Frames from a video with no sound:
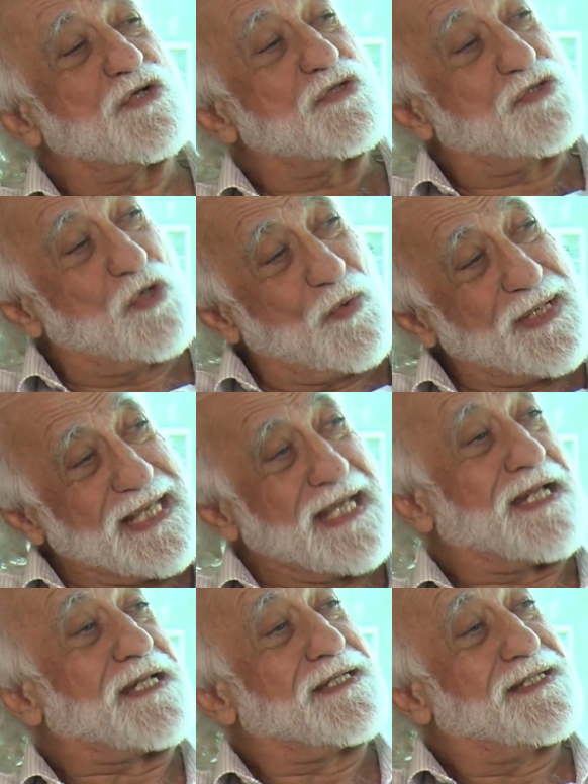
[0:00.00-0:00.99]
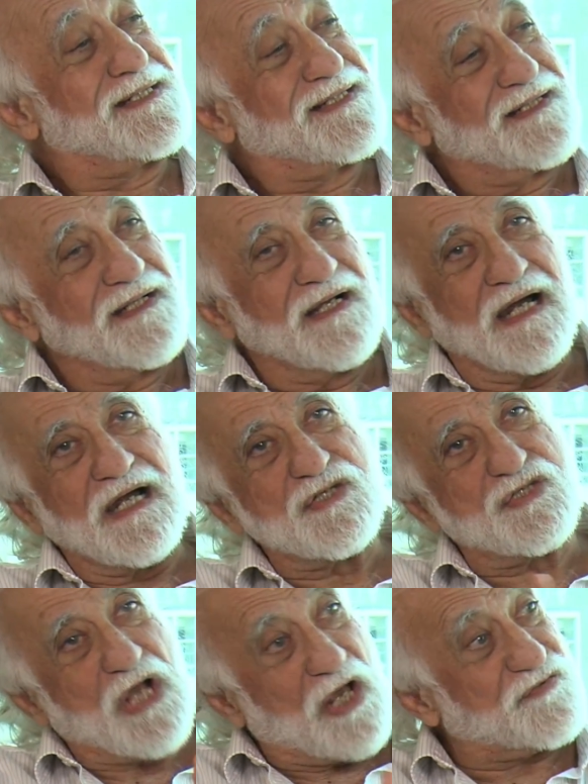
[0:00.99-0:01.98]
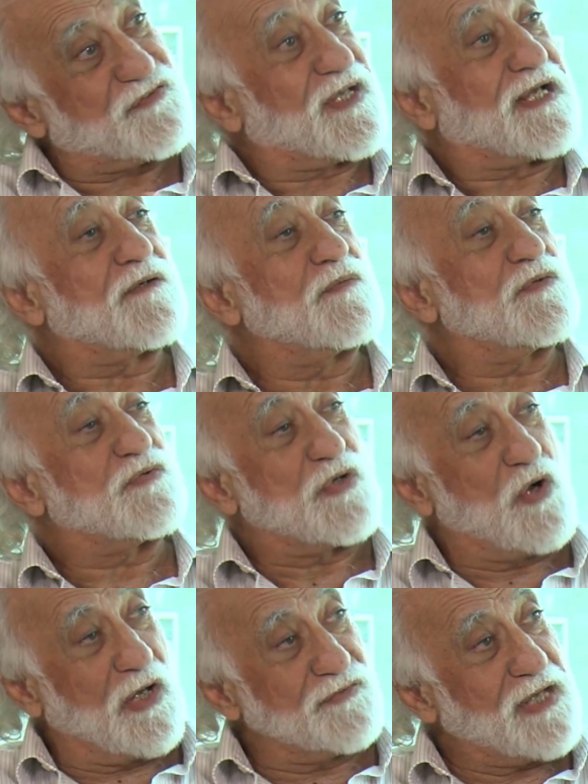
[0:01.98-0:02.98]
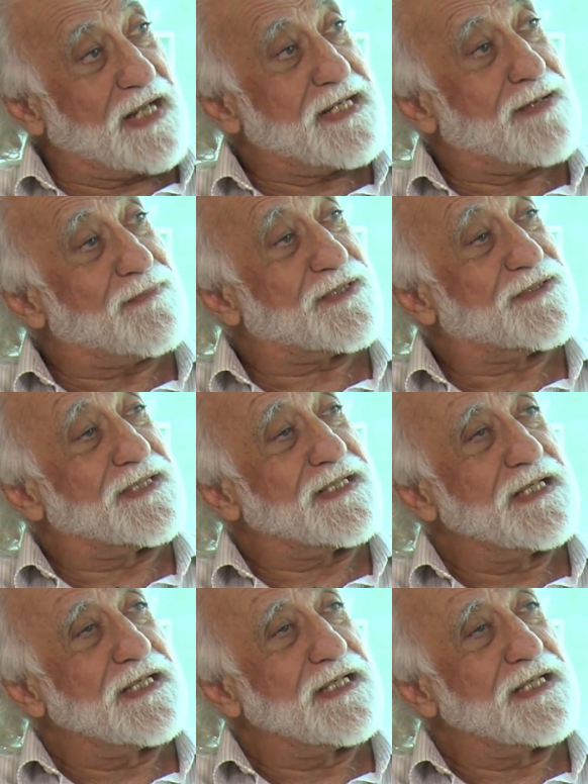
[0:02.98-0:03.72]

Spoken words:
you're doing it, adjusting, which we call dynamically.